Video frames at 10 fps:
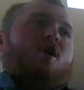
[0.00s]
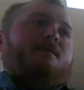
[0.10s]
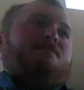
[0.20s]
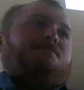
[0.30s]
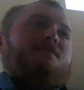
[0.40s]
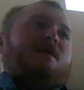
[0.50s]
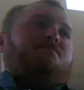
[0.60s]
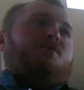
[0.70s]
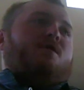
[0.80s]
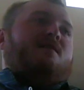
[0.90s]
army blip
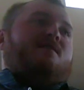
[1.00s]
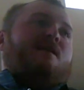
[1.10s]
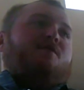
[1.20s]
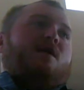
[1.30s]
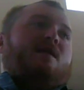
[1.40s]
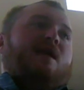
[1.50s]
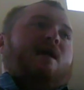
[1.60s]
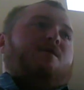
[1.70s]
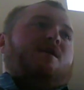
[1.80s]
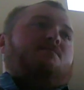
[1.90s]
that broke its tether in
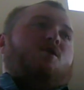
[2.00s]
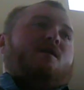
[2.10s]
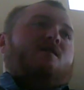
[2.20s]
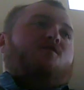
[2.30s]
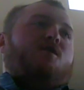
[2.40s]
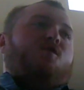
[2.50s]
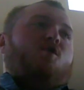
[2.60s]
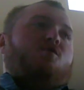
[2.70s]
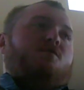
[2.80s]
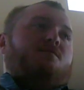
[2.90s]
Aberdeen, Maryland,
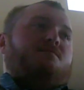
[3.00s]
Fufu,